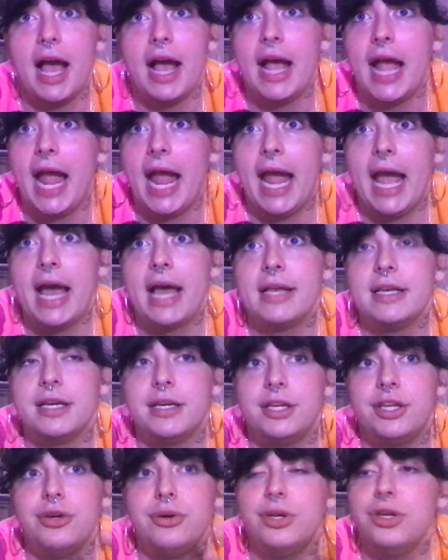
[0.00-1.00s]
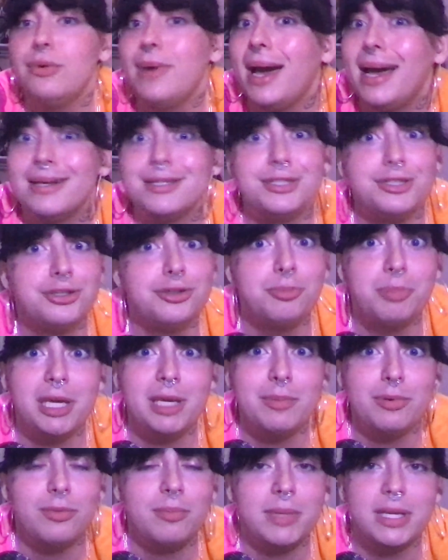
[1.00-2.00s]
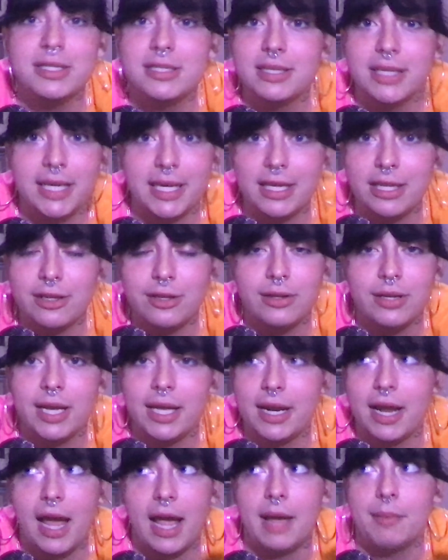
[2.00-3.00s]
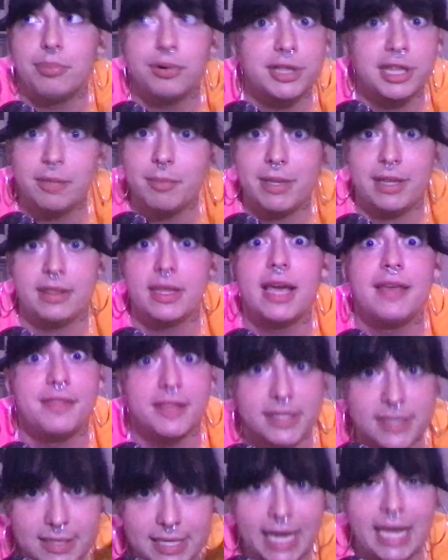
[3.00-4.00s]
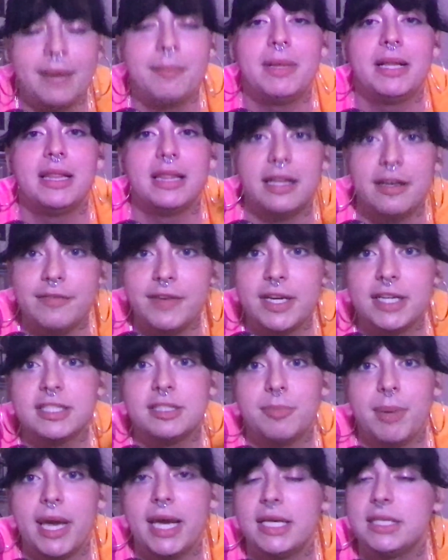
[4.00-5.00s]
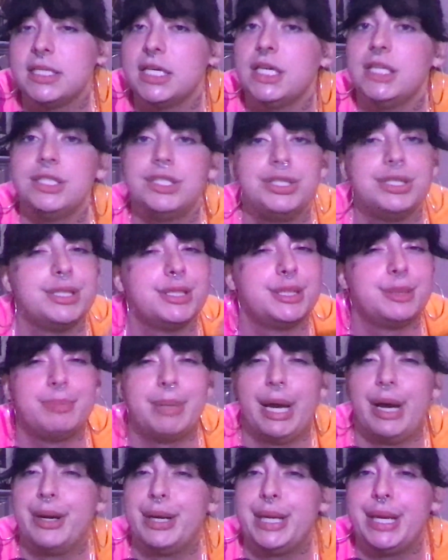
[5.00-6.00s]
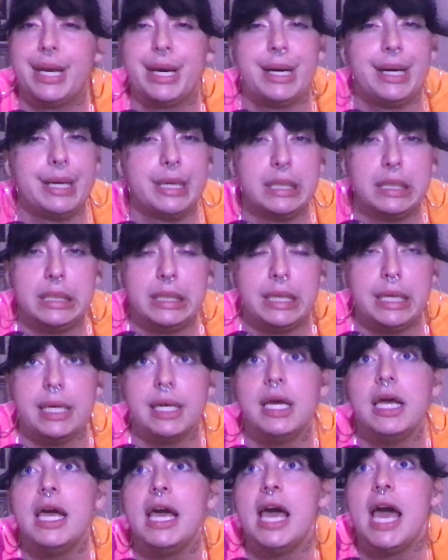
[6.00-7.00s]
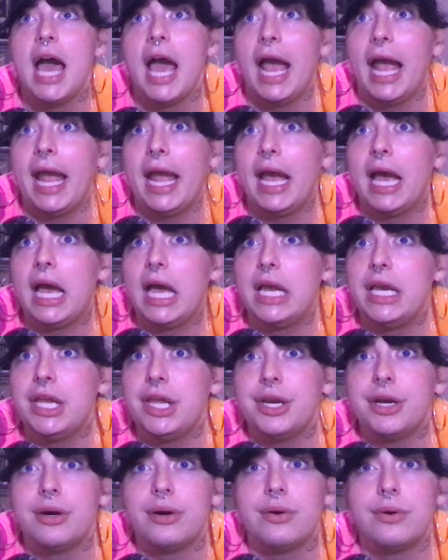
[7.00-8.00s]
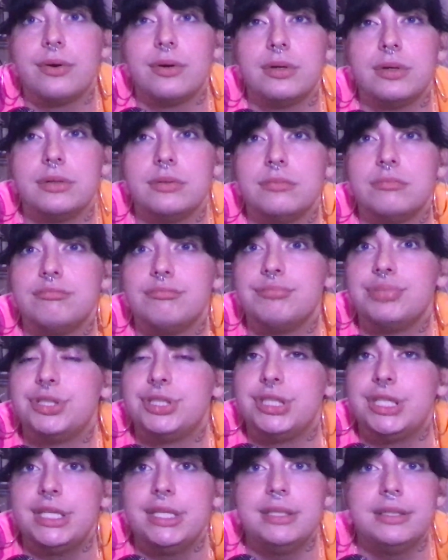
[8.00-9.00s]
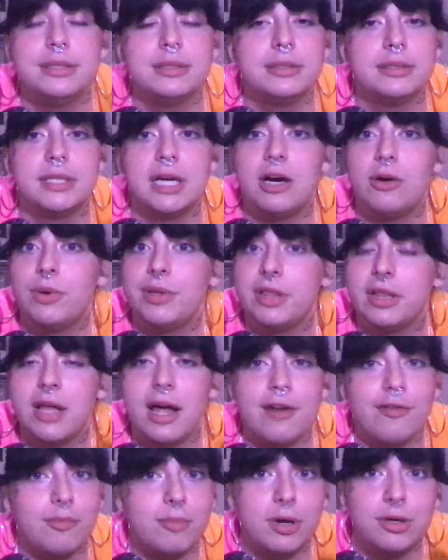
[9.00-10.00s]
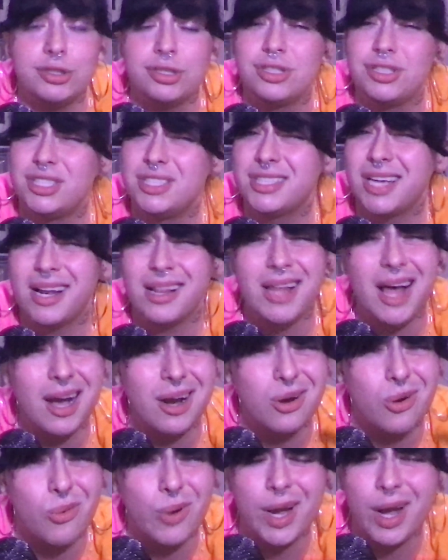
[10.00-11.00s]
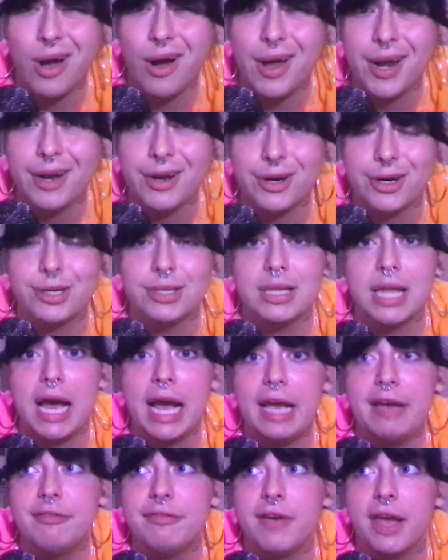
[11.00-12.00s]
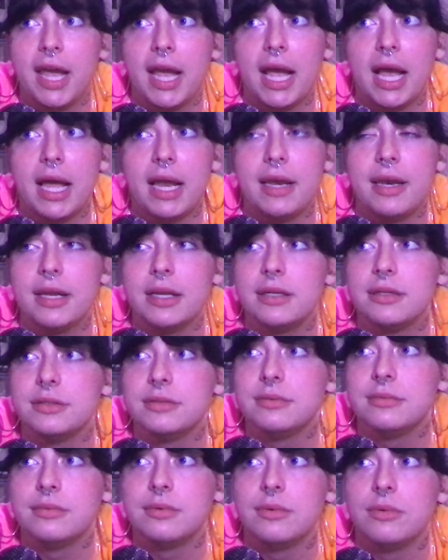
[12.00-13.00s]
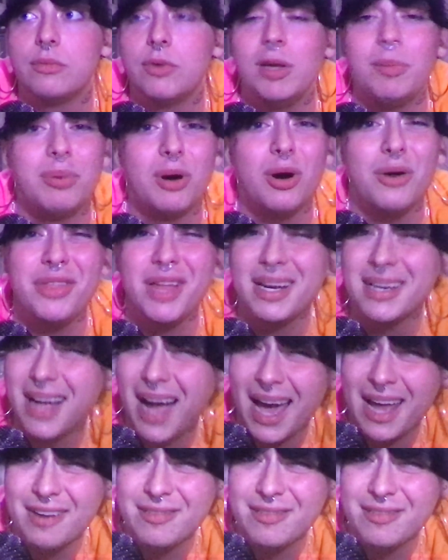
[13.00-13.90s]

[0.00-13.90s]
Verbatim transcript: and you you add two people mentally ill and I, I put them in, in the same living space, it's just bound to get ugly. And you know, she's dealt with a lot of emotions. She's got a lot going on in her life, and we both had kind of